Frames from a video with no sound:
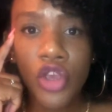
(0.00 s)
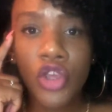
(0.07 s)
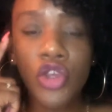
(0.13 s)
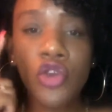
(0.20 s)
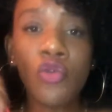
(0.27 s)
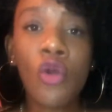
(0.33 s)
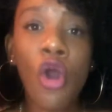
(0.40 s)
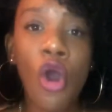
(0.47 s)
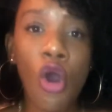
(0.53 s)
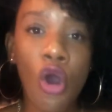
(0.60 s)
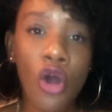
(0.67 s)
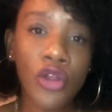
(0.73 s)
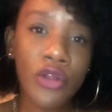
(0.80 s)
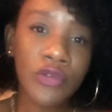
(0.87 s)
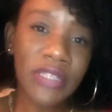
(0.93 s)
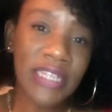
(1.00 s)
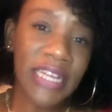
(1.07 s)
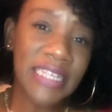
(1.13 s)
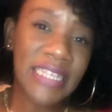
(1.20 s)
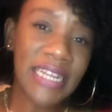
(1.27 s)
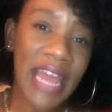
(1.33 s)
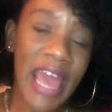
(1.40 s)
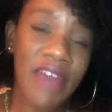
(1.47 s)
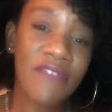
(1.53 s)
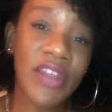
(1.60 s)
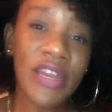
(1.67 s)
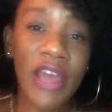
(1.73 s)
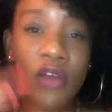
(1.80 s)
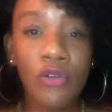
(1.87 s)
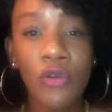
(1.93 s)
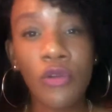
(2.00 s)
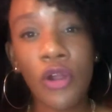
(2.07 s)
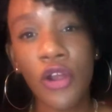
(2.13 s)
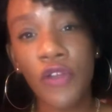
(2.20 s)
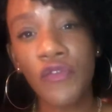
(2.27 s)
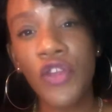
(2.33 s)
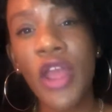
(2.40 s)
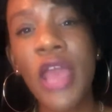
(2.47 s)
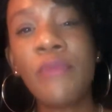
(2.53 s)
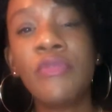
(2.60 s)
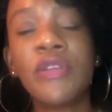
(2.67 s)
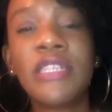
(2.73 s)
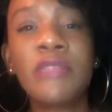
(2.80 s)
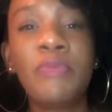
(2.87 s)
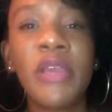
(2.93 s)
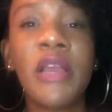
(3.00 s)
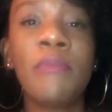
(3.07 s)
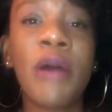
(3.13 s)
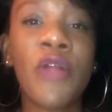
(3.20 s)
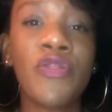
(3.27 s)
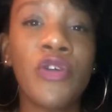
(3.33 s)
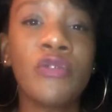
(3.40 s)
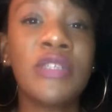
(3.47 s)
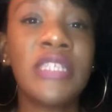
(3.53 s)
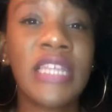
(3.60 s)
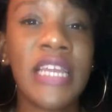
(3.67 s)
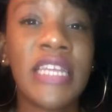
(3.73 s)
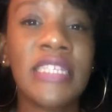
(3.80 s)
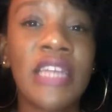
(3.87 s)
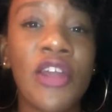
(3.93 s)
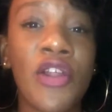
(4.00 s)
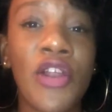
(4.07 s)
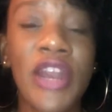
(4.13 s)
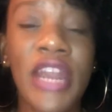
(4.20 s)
you call those things in heaven down on earth. You're able to speak about those things that are